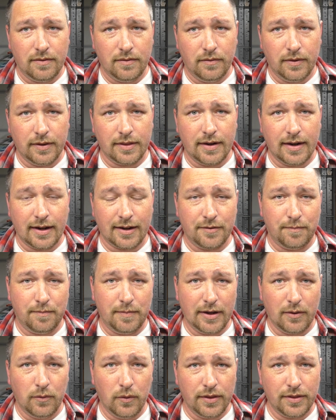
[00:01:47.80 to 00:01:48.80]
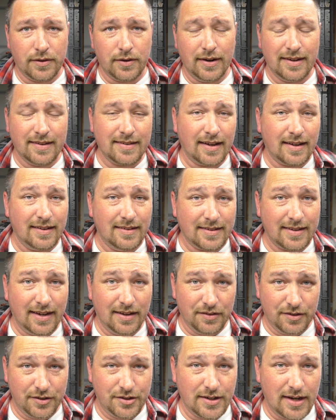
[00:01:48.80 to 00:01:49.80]
the next big 1/32
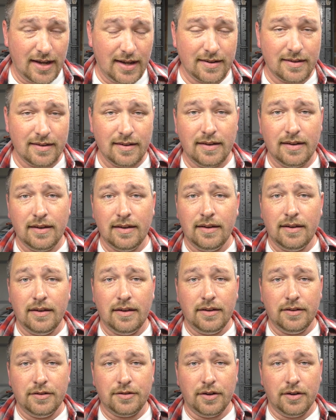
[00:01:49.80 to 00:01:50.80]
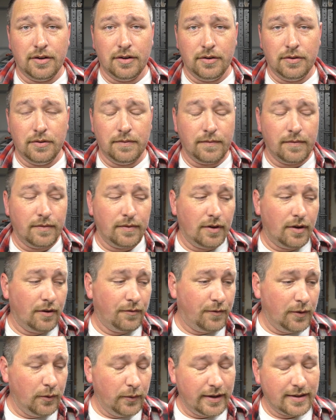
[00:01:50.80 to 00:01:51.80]
scale jet. So a
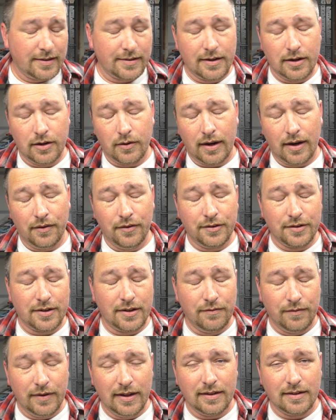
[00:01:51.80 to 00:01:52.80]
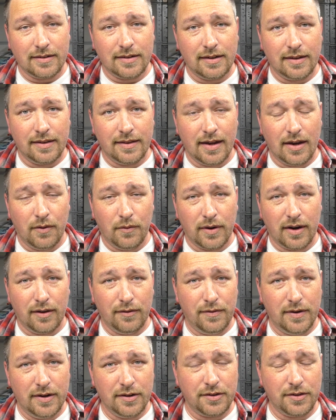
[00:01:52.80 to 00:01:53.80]
few weeks ago, I was convinced that when I
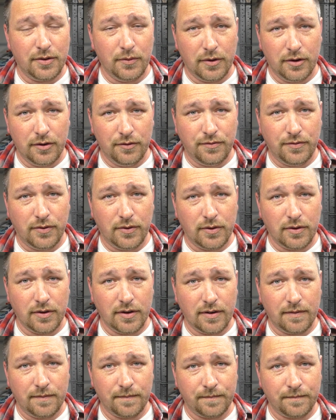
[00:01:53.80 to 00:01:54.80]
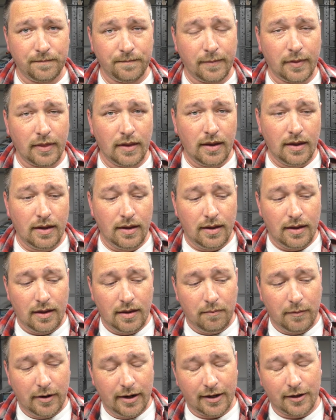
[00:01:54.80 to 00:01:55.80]
finished the 104,
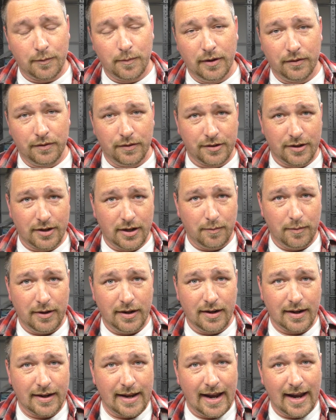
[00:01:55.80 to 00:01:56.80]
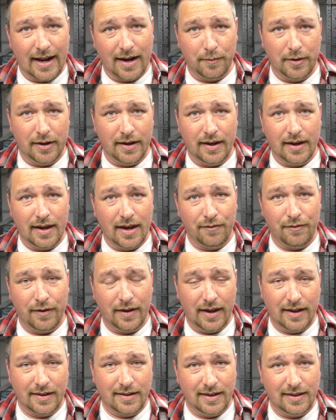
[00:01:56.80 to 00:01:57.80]
my next build was going to be an Academy
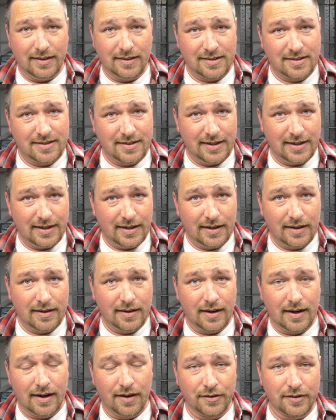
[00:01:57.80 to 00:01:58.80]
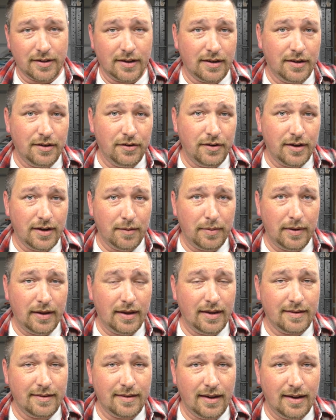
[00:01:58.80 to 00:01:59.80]
FA-18C, and I was going to do it up
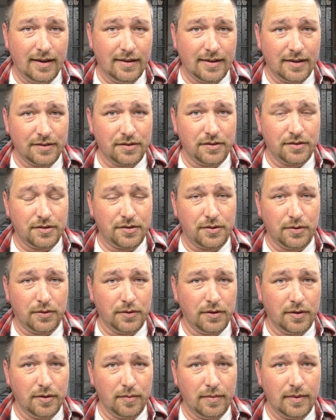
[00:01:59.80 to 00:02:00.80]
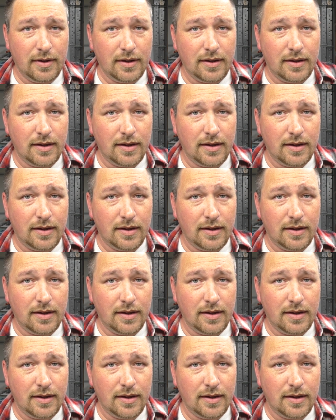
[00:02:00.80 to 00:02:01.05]
as a Desert Storm